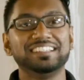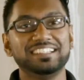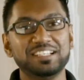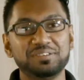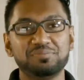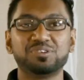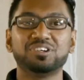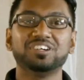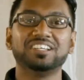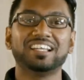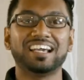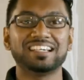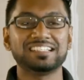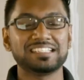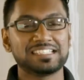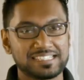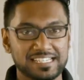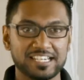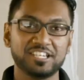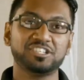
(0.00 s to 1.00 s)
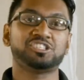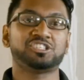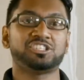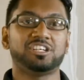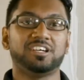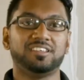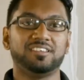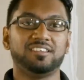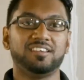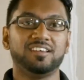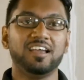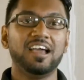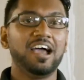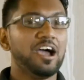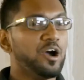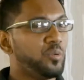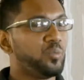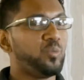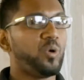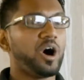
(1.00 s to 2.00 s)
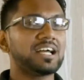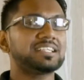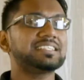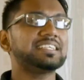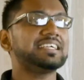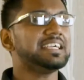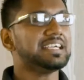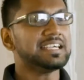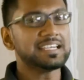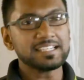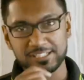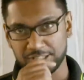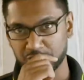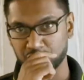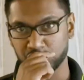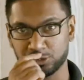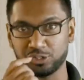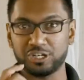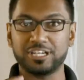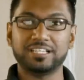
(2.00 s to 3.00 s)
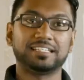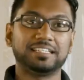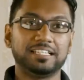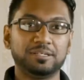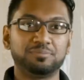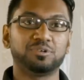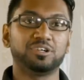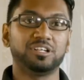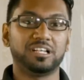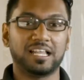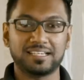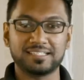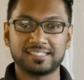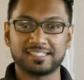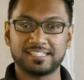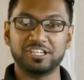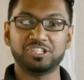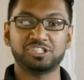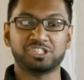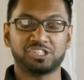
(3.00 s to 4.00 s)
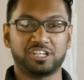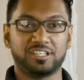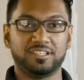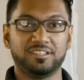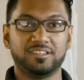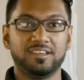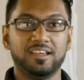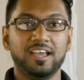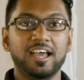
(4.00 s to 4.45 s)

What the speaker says: liberalization. What is trade liberalization?